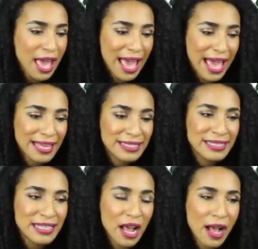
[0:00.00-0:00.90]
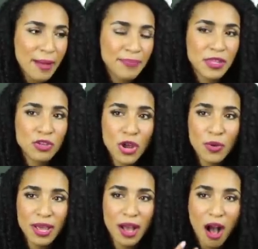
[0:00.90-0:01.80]
And you
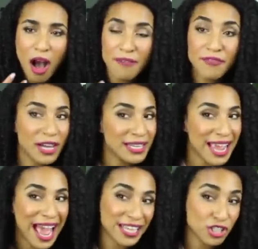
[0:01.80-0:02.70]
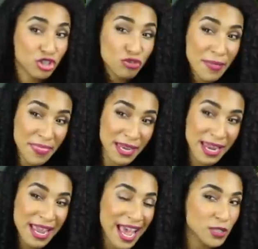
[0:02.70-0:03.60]
know, I find it as
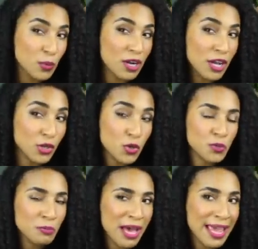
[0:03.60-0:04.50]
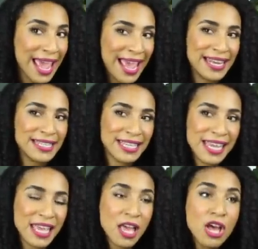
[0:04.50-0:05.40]
strengthening as when I use my henna
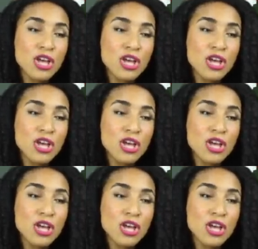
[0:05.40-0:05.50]
tea.